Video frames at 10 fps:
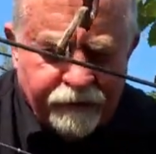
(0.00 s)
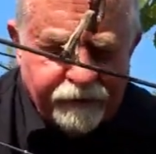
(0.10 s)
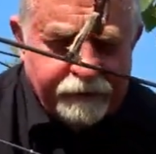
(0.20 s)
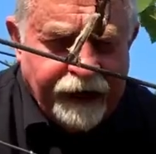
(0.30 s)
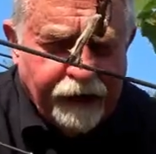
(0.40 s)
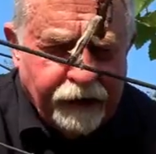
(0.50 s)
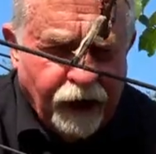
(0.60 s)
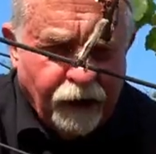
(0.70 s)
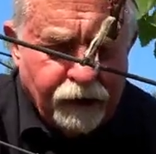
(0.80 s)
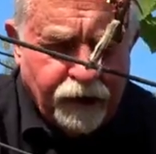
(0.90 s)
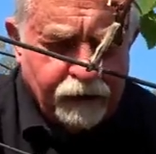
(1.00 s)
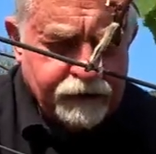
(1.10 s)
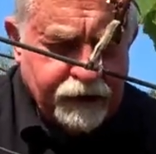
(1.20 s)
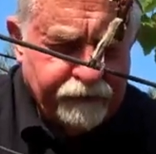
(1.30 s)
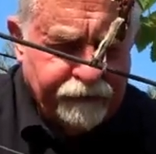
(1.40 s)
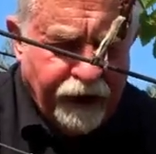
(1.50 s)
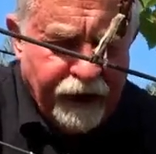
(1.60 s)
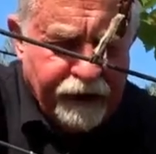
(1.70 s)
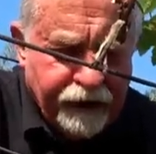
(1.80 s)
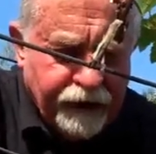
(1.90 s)
from down low close to the
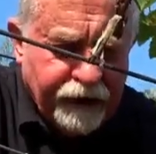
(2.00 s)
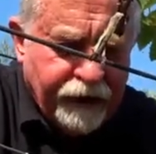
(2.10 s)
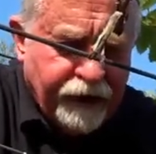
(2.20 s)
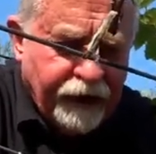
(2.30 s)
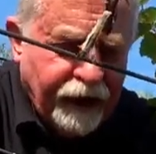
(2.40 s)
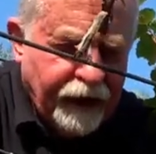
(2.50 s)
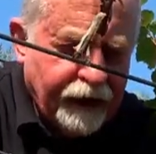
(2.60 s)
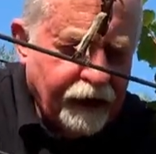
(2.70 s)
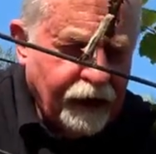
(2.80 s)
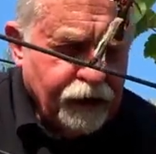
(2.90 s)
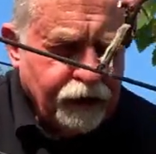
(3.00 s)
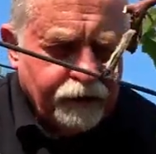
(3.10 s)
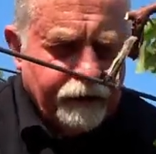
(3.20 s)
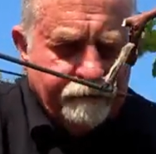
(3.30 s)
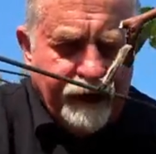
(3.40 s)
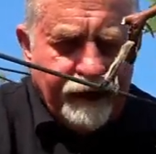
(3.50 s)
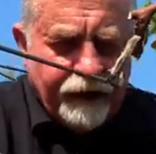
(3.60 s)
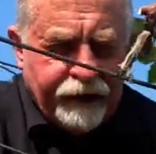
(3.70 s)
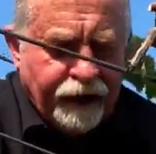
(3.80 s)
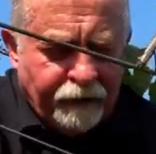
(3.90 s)
vine and you can make
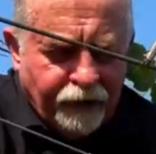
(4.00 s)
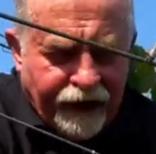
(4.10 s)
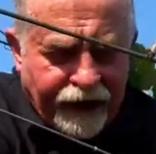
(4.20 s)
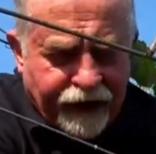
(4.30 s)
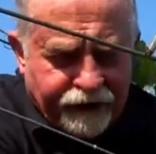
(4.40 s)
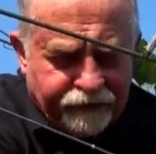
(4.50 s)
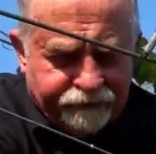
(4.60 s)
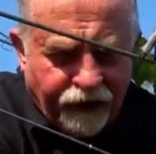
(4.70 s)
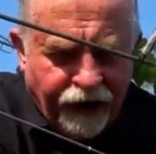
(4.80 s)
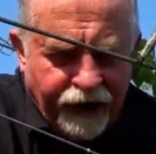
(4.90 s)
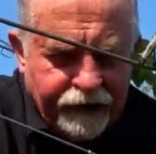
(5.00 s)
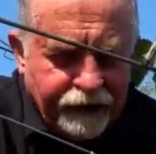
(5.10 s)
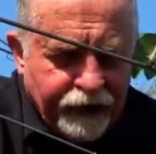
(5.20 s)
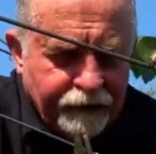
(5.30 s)
it come right out of the vine